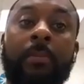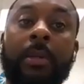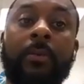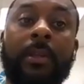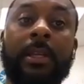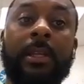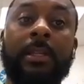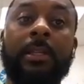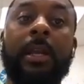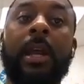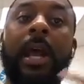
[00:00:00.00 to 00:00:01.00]
mental things.
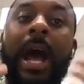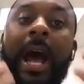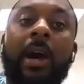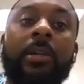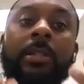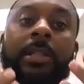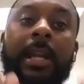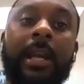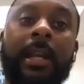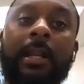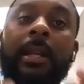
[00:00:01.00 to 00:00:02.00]
How does
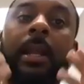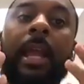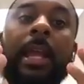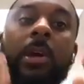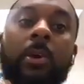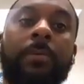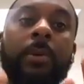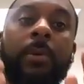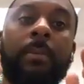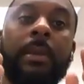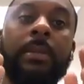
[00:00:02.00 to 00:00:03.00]
that help
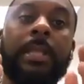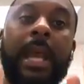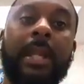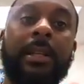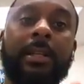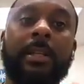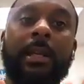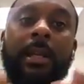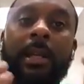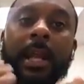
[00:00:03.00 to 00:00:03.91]
your mentality?